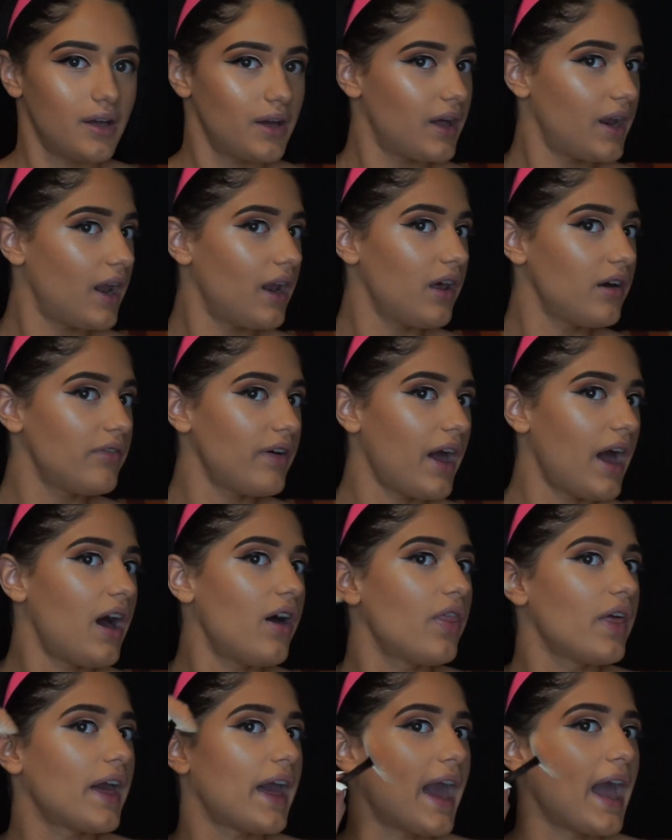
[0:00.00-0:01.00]
And I love it how
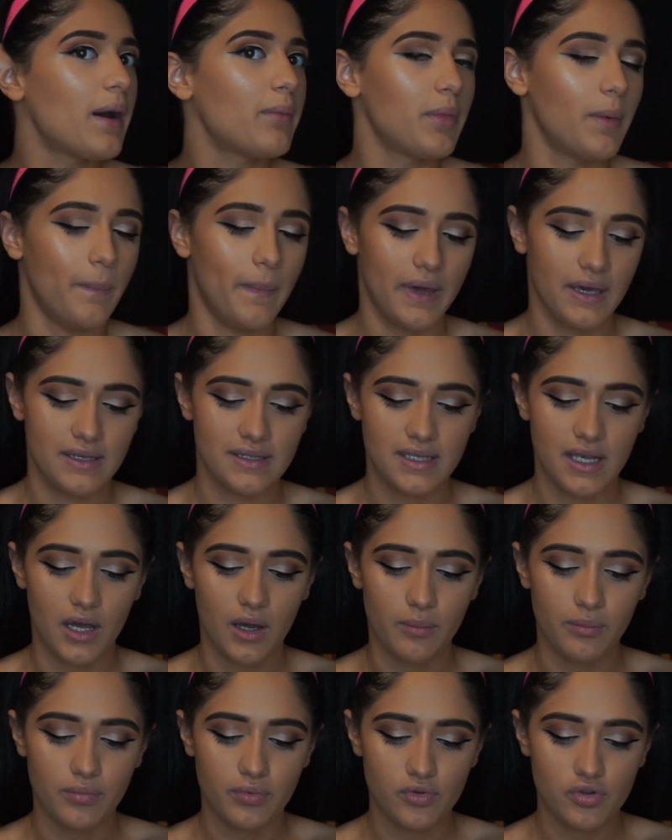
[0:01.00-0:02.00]
the camera picks
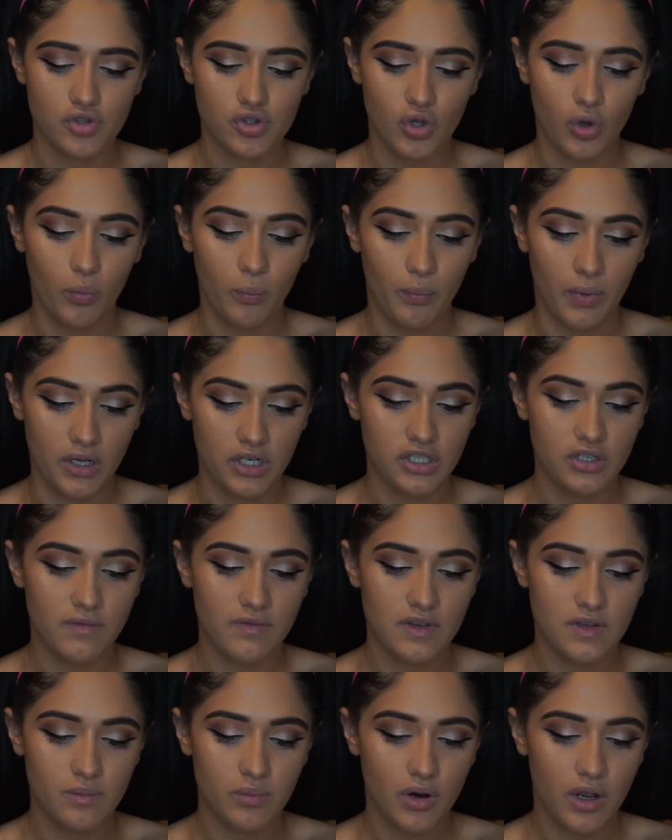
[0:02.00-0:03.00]
up so much of
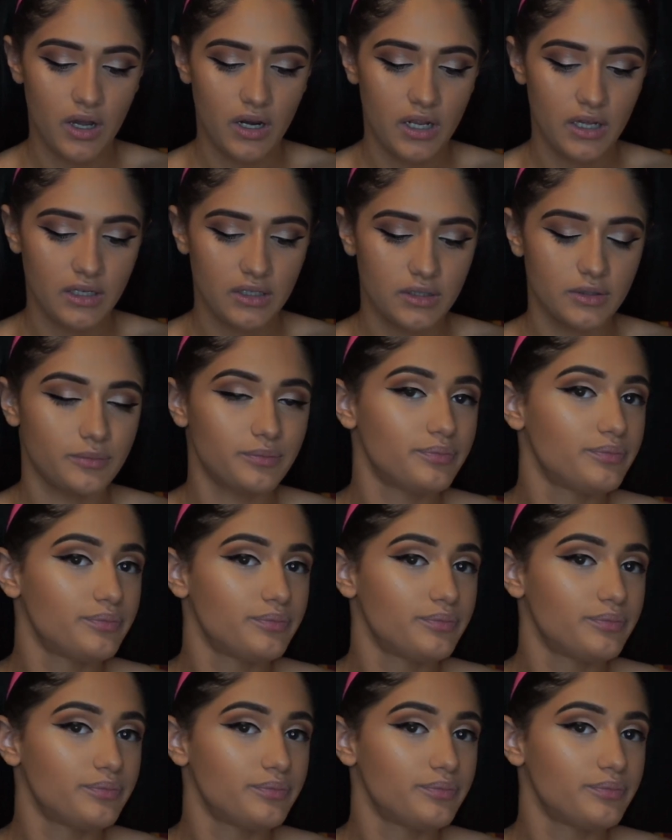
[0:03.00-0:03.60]
this product.